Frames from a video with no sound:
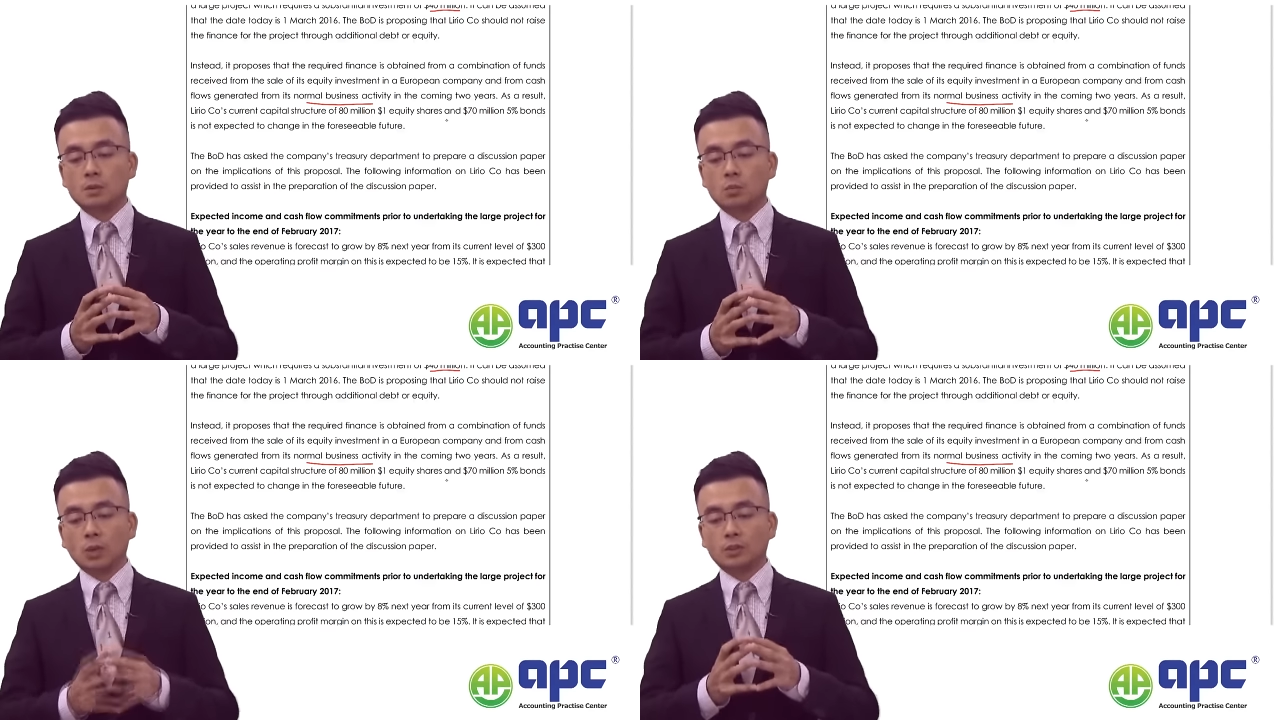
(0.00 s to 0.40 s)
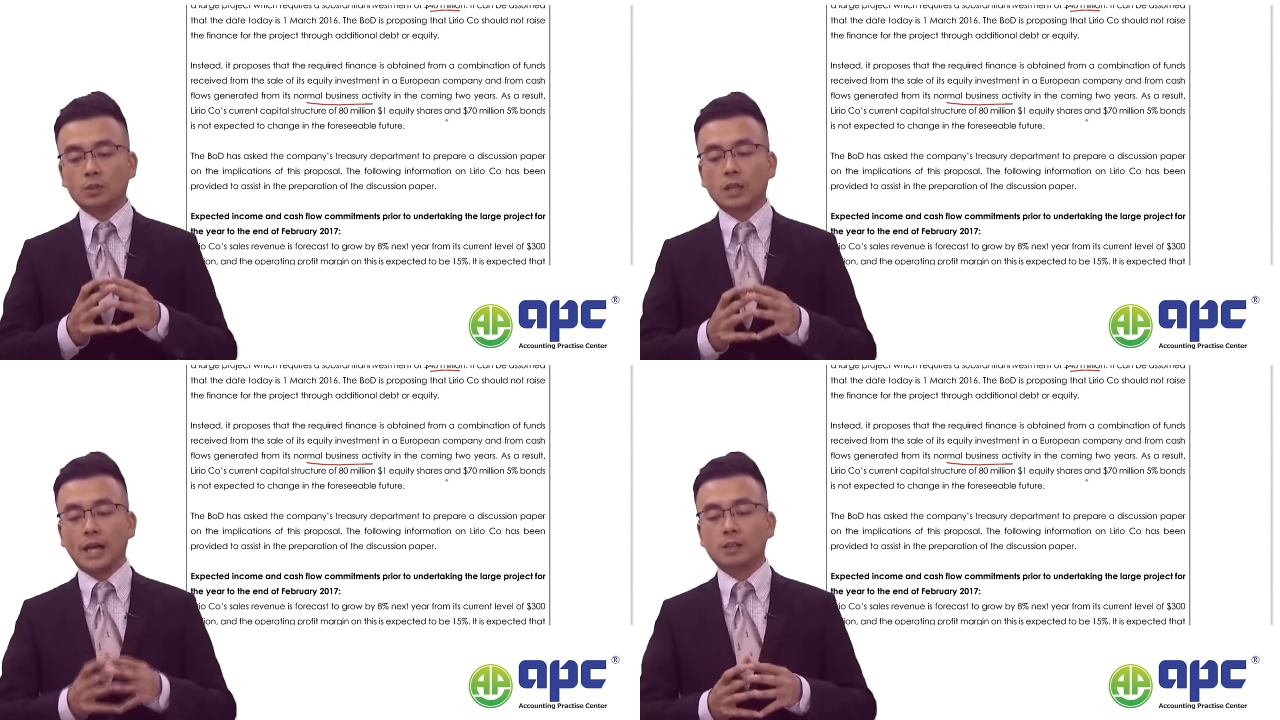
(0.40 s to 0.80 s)

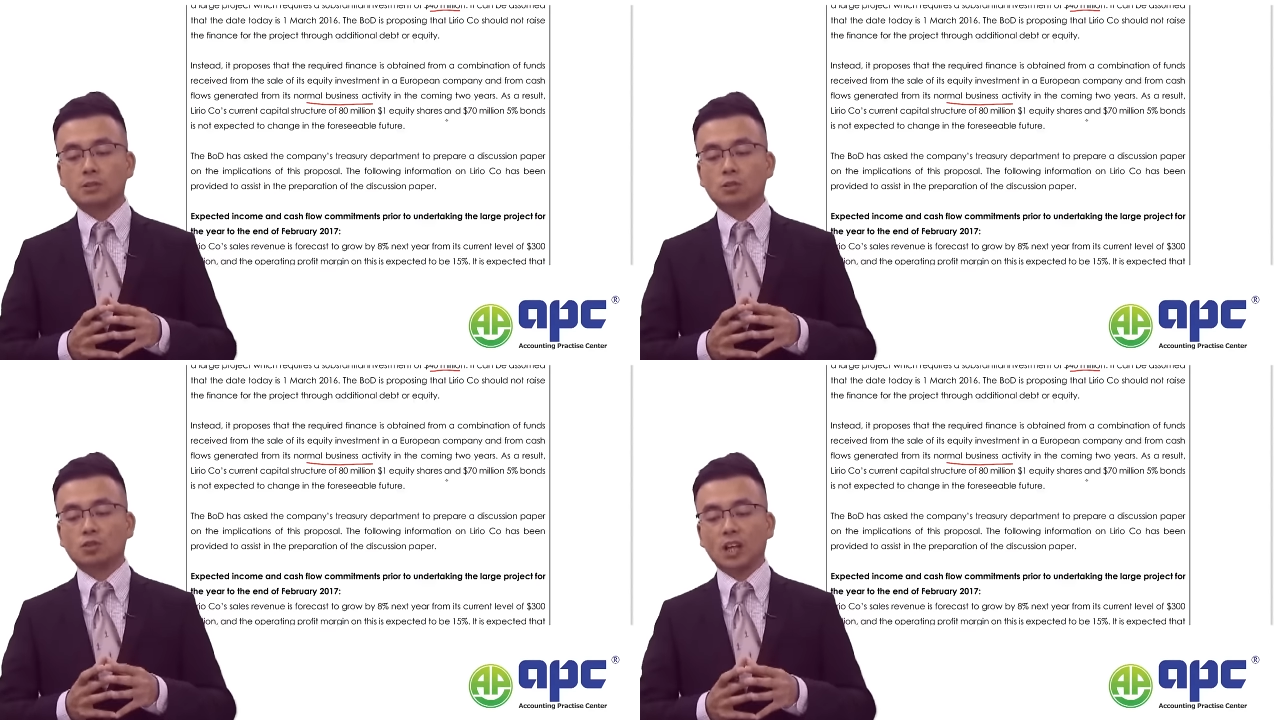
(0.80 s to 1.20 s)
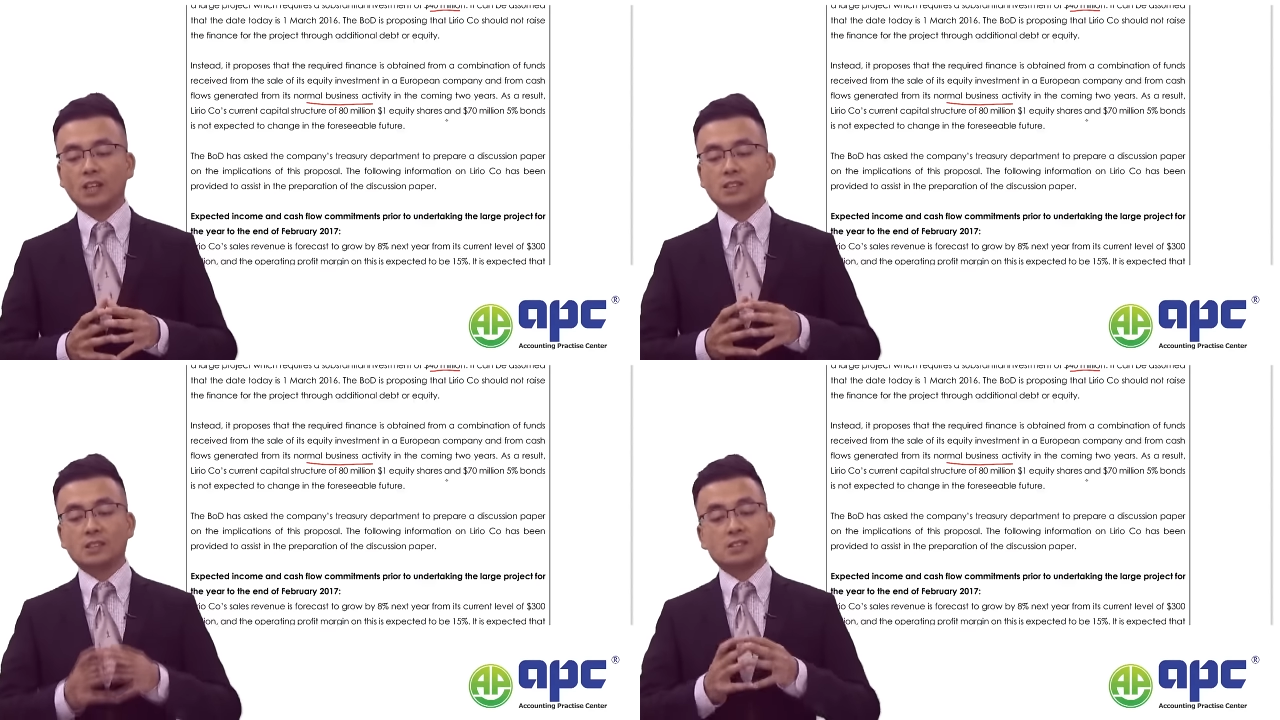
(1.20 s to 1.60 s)
$1 equity
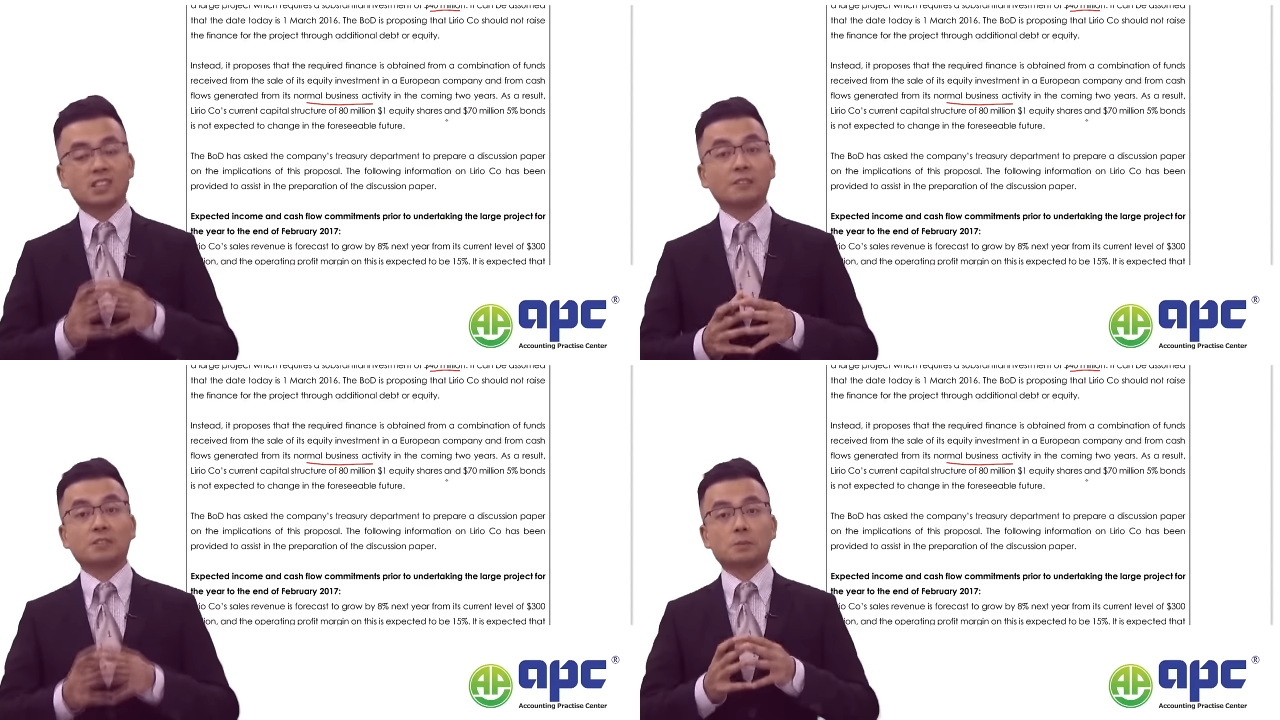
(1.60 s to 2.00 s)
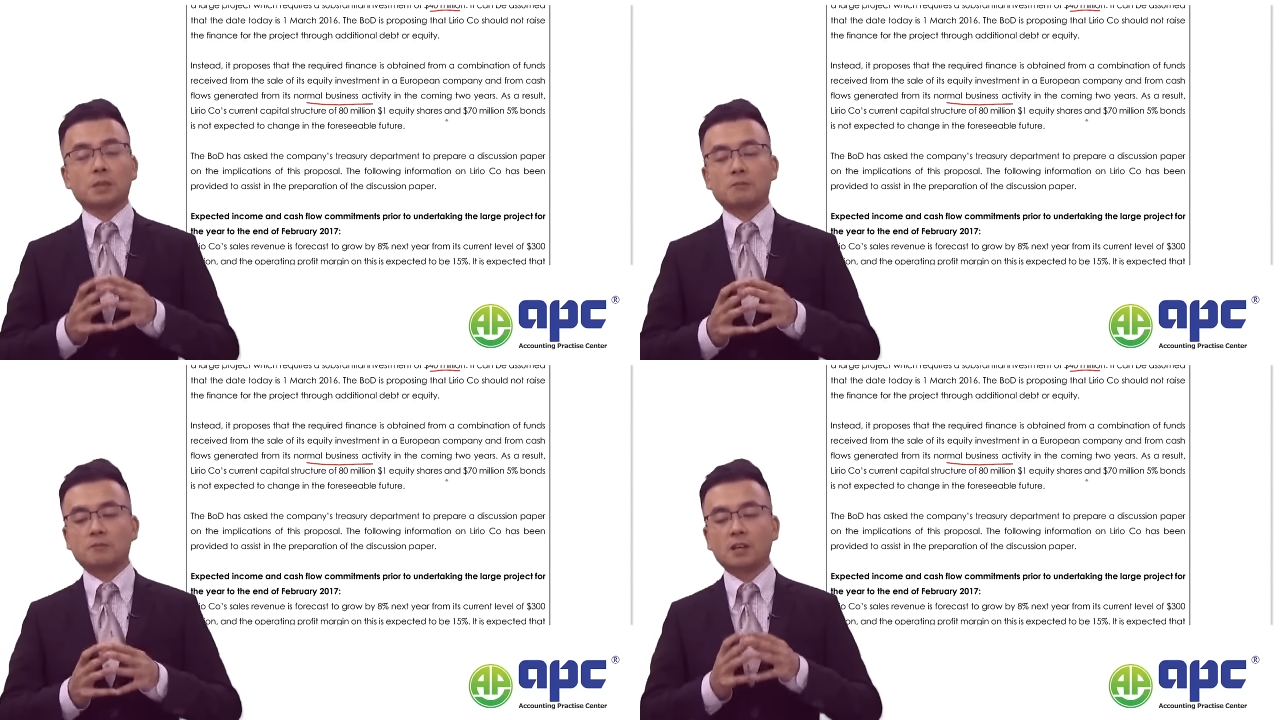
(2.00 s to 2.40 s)
shares and $70
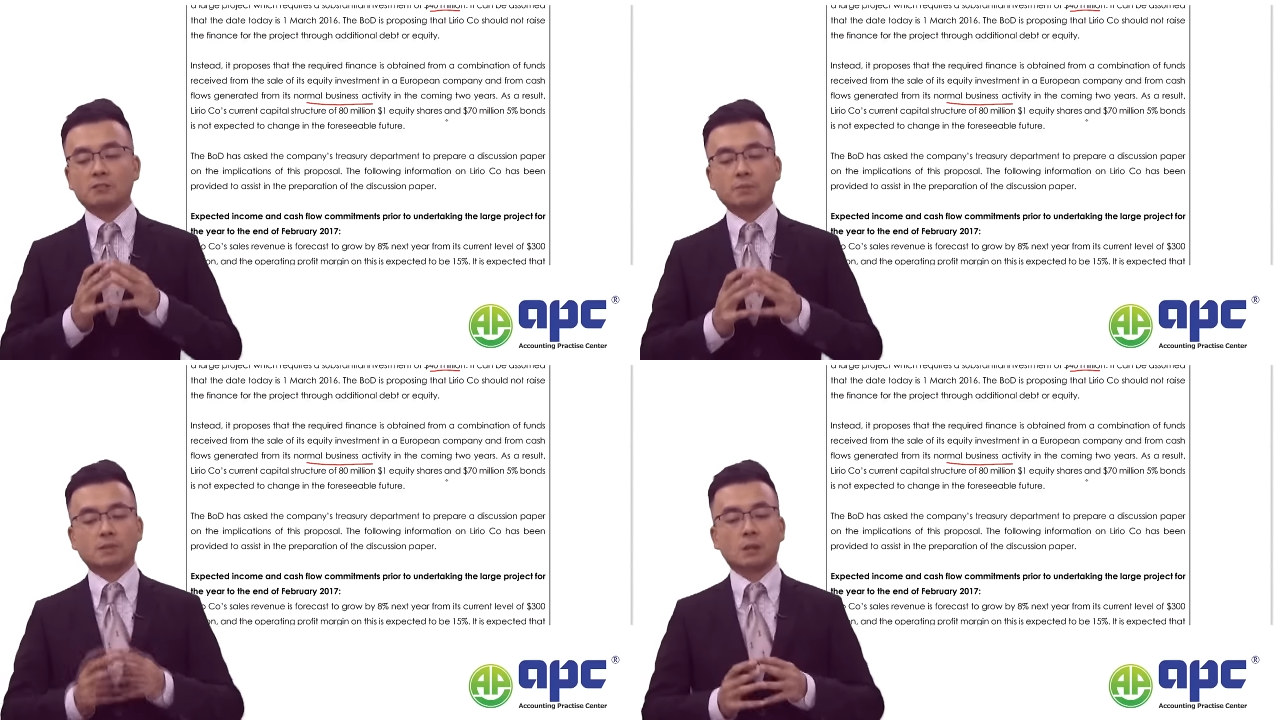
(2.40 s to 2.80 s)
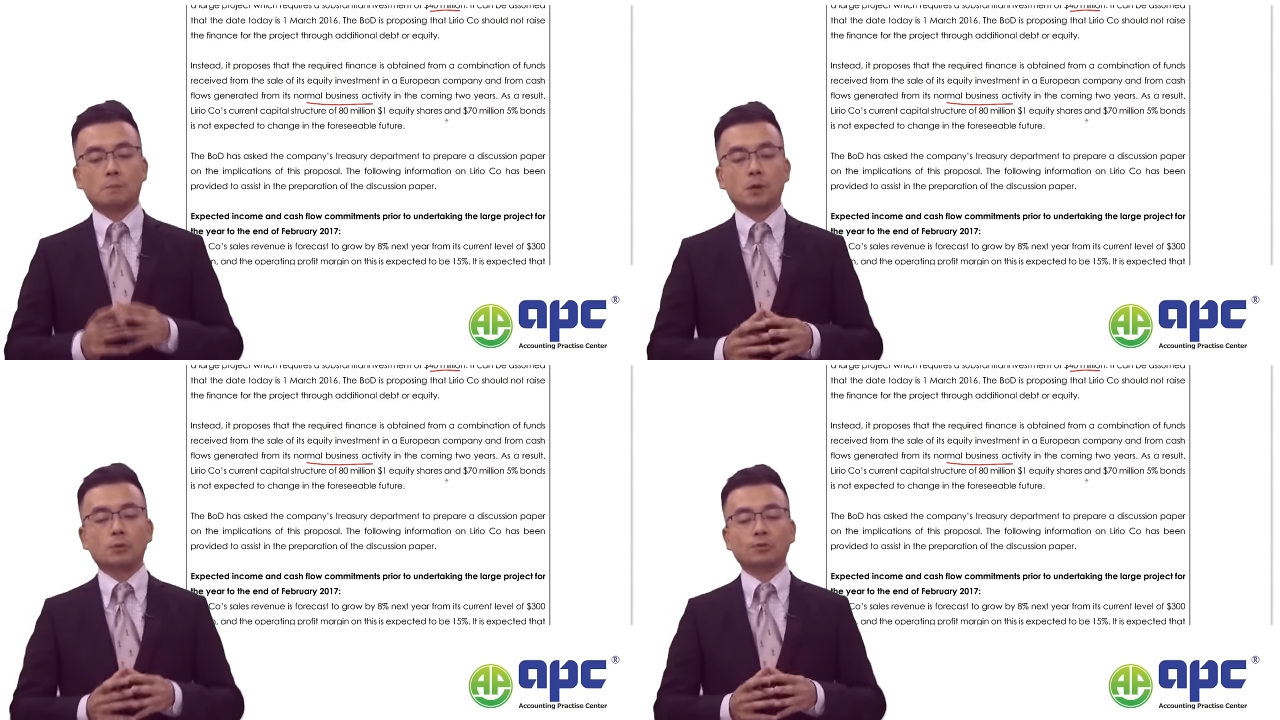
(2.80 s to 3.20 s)
million
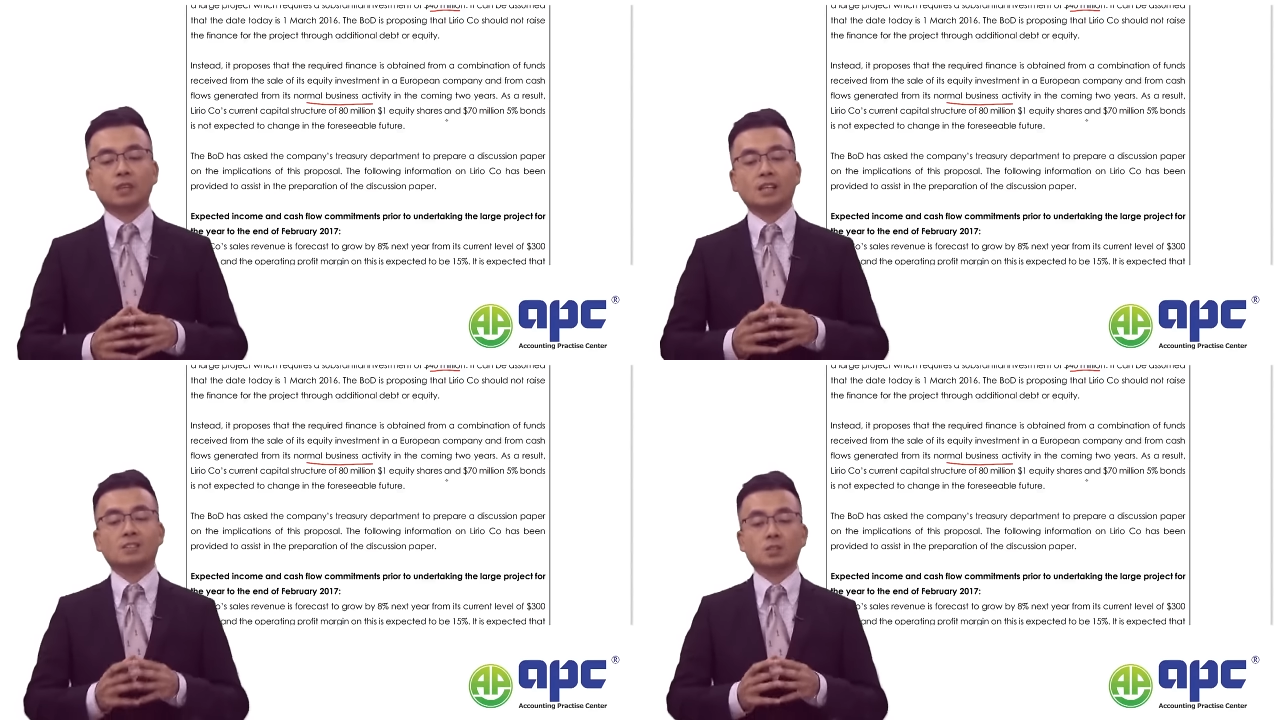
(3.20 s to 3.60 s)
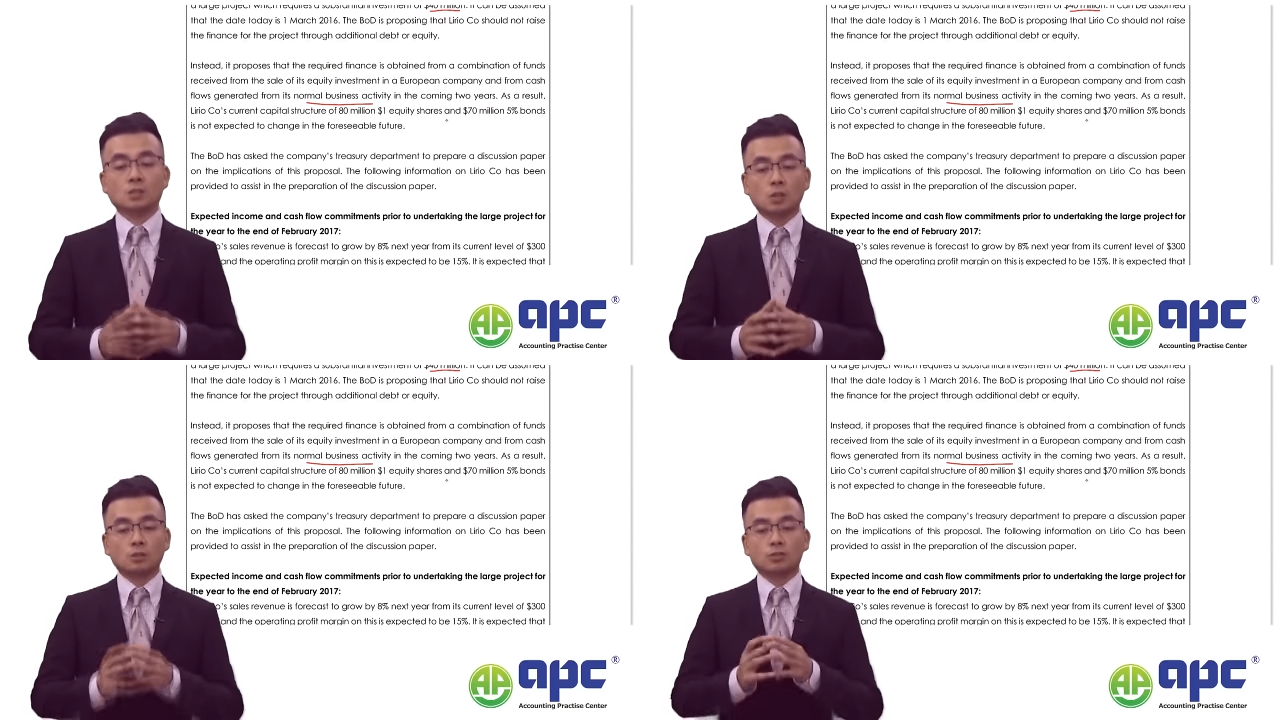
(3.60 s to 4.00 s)
5% bond is
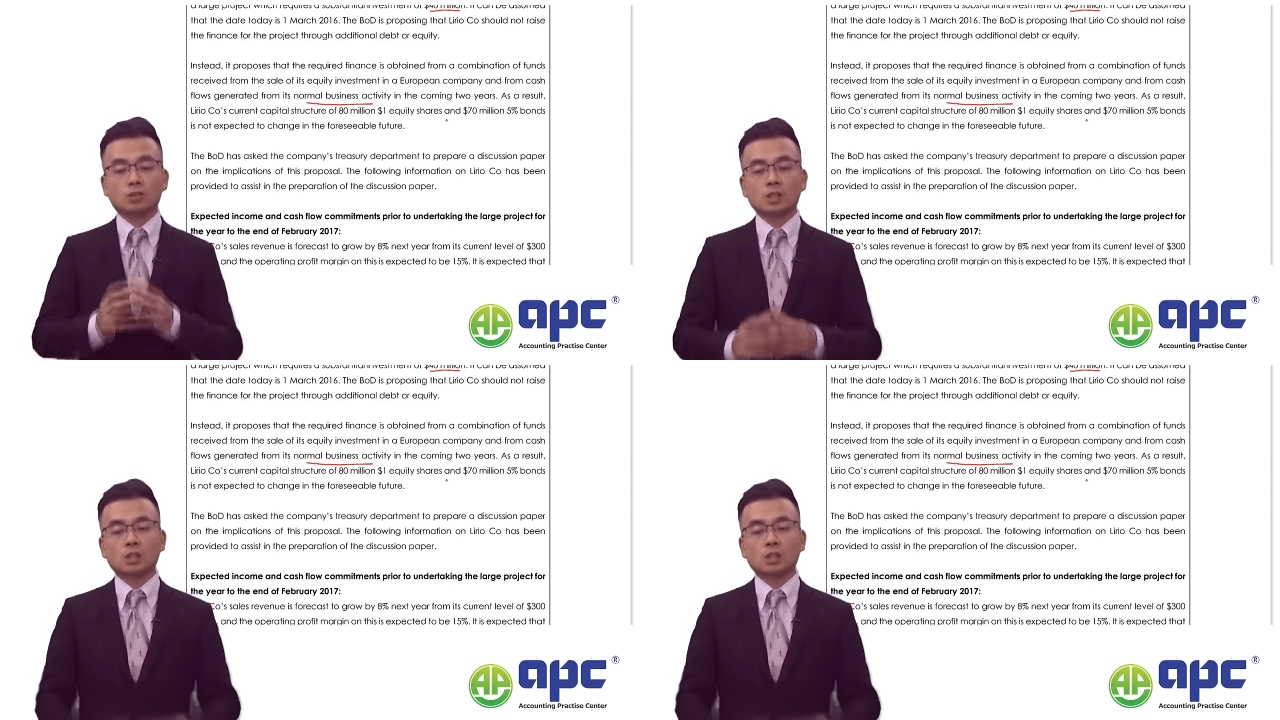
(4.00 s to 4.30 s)
not